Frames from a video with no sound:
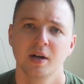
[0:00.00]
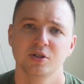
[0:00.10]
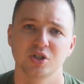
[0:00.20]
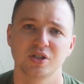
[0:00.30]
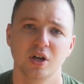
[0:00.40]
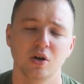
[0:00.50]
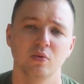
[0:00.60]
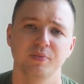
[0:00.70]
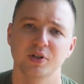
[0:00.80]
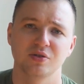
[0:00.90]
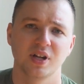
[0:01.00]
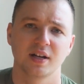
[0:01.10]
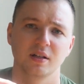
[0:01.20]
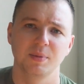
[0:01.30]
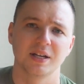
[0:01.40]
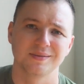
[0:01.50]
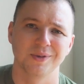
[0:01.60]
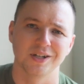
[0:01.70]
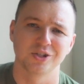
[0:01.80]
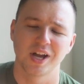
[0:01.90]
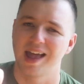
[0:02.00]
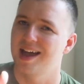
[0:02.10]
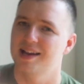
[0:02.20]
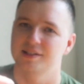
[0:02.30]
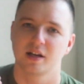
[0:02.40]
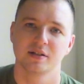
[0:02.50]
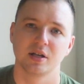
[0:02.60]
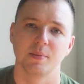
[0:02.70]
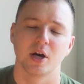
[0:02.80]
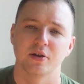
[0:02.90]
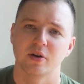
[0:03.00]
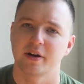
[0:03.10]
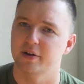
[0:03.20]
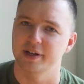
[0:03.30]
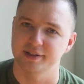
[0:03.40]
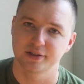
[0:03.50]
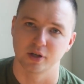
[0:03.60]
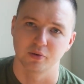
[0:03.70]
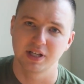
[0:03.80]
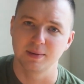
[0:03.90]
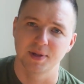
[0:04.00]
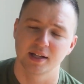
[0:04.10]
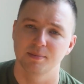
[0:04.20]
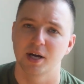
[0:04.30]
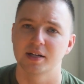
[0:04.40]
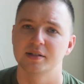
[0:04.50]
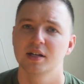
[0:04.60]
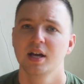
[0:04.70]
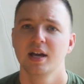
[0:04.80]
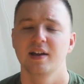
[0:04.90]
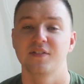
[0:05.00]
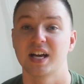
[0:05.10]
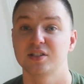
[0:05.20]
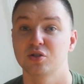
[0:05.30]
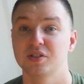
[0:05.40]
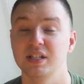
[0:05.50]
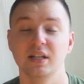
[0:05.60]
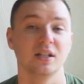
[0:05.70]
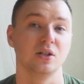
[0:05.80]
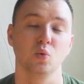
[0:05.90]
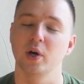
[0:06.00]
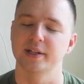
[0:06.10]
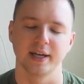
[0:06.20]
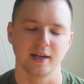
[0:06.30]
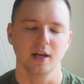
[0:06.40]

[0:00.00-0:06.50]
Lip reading: Just know there's not going to be as much as some other areas. So keep that in mind. If that's your scene and you want a